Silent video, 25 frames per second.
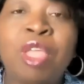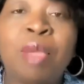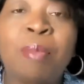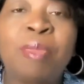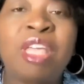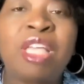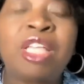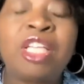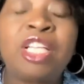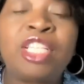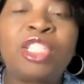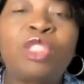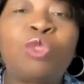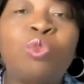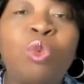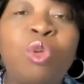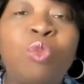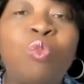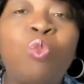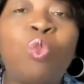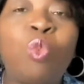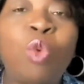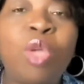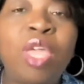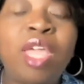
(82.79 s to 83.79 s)
because
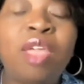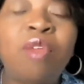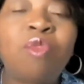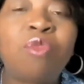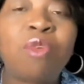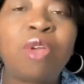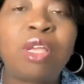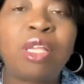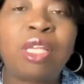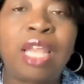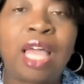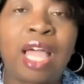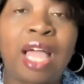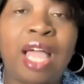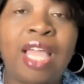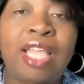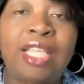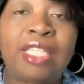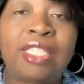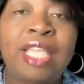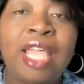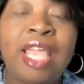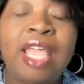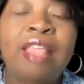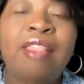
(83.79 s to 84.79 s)
when we
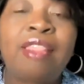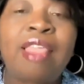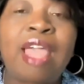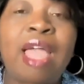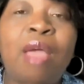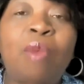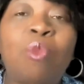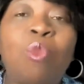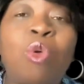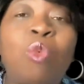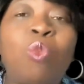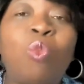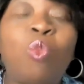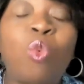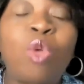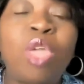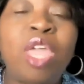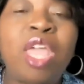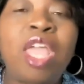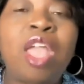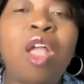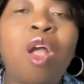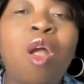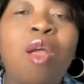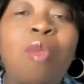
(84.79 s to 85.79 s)
realize that when
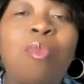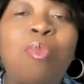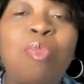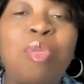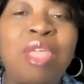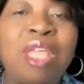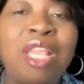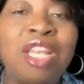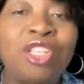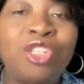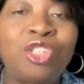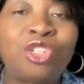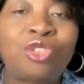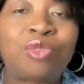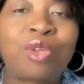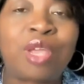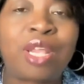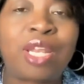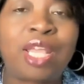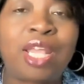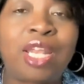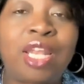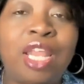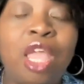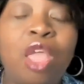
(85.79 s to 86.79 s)
we are
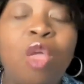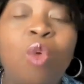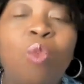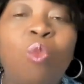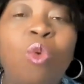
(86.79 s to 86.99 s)
penetrating,